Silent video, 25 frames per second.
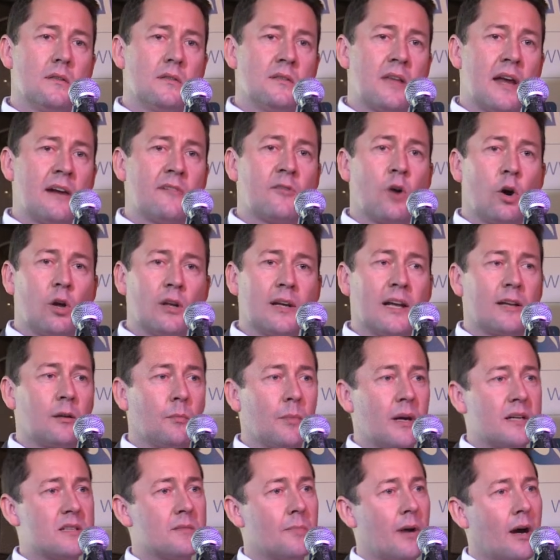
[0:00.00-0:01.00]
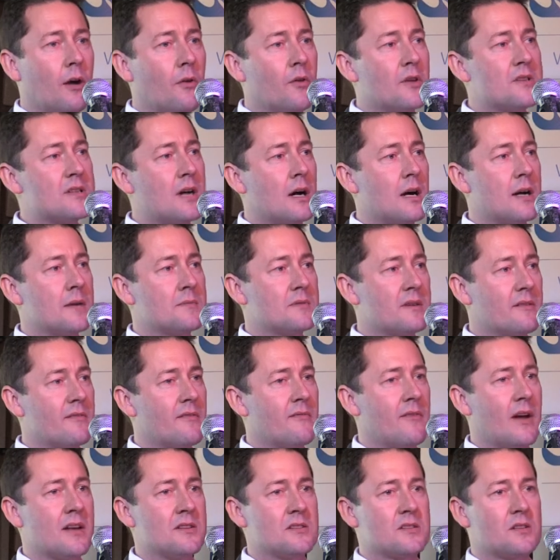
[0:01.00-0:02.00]
Then I've got a little bit about the types of
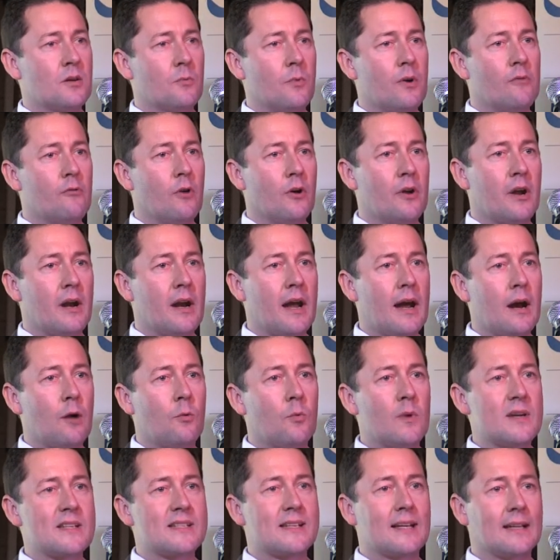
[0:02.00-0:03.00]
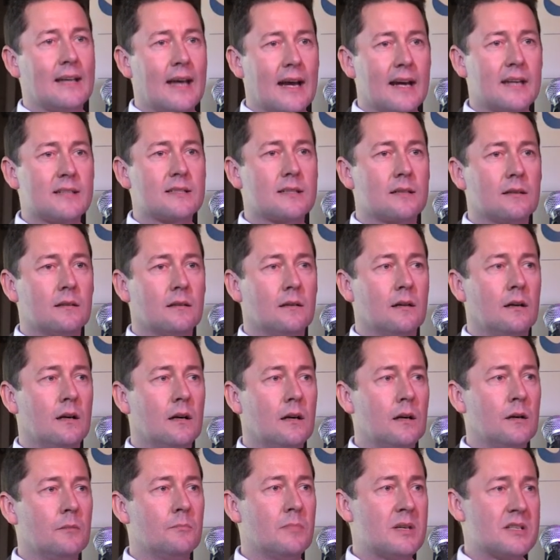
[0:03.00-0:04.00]
events that we run and how we select
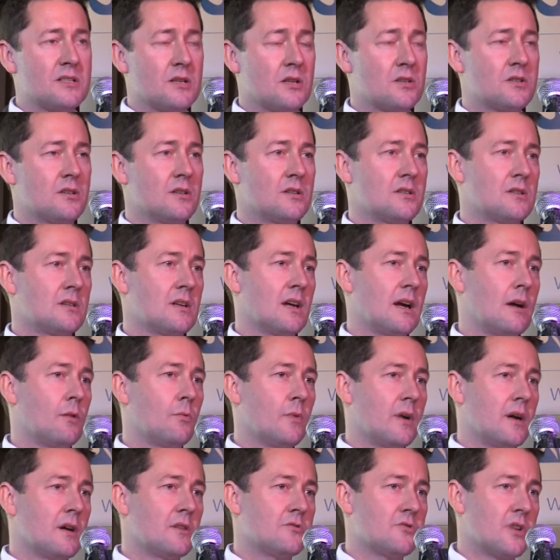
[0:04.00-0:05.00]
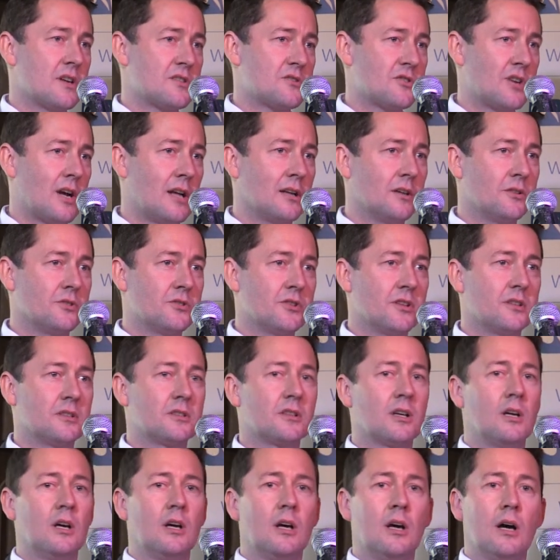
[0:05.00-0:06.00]
businesses and how we address
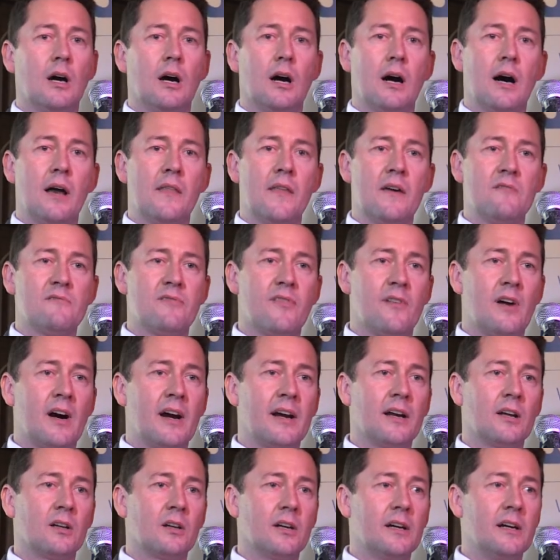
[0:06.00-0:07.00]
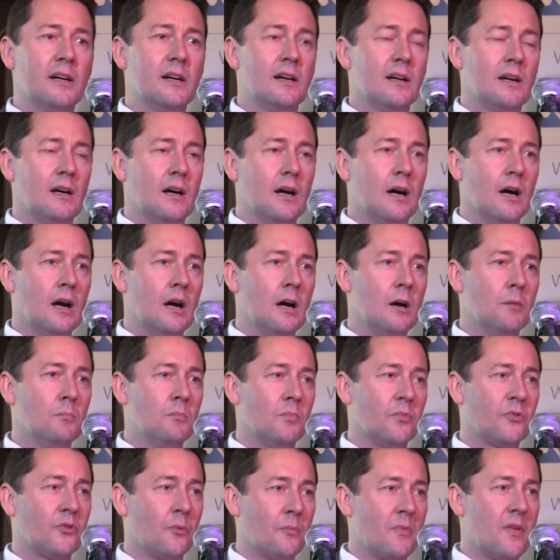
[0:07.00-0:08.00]
challenges. And then finally,
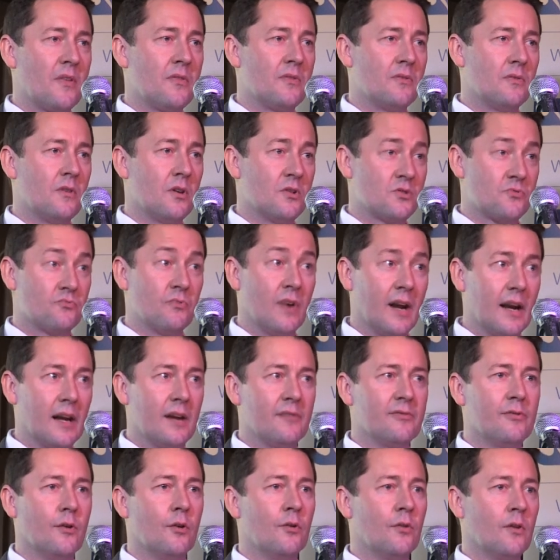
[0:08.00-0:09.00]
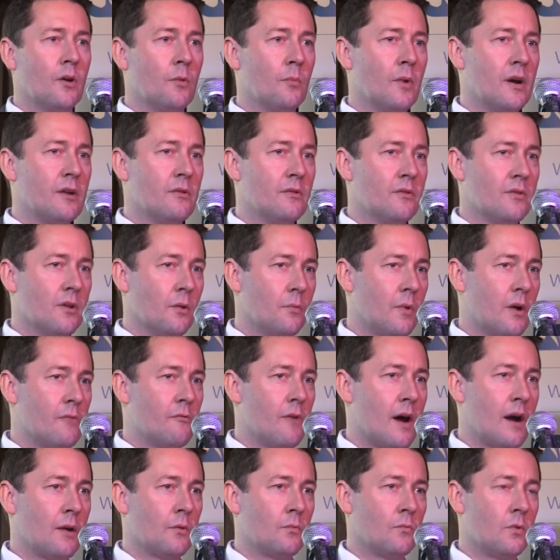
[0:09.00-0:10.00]
something that's really fun that we
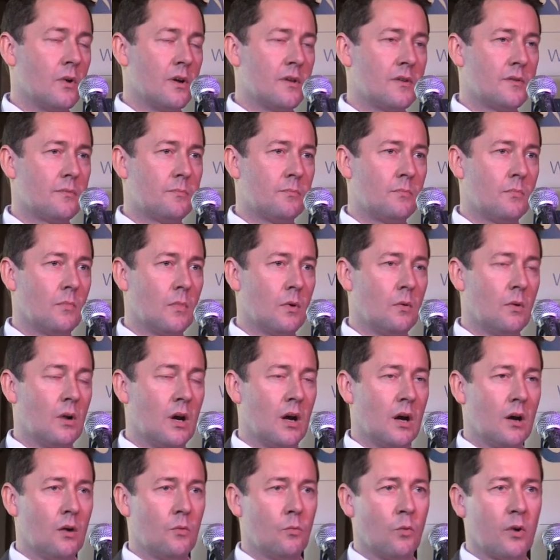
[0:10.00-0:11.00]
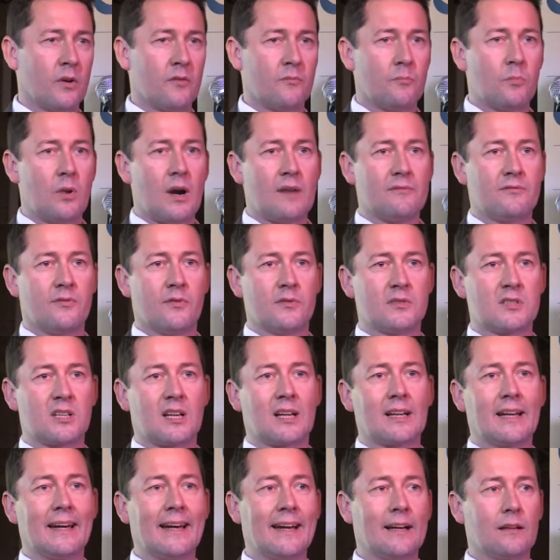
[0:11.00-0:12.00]
ran with one of Bradford's
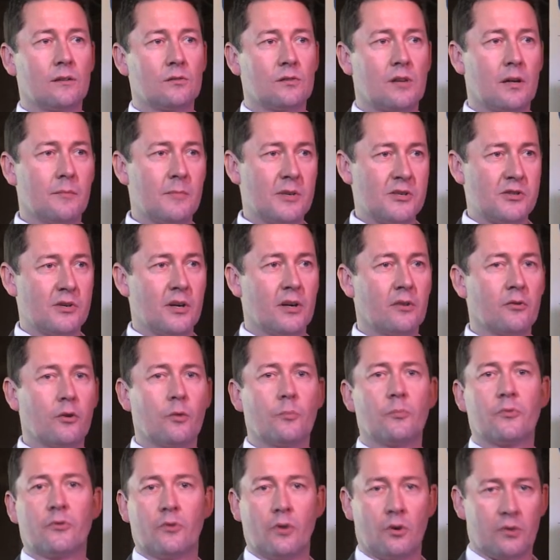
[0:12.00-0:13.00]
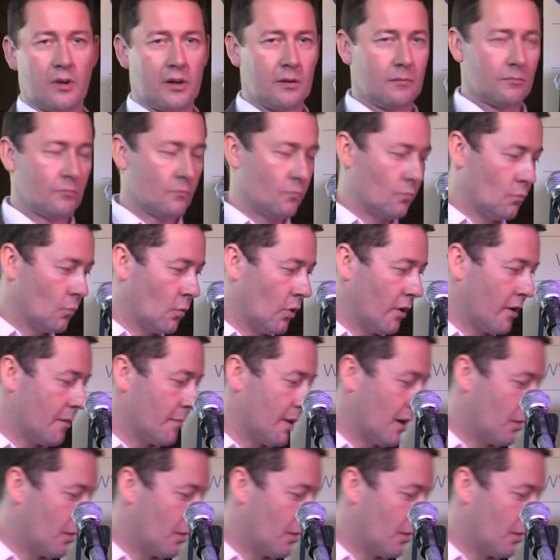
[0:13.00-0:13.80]
clinical commissioning groups. Don't worry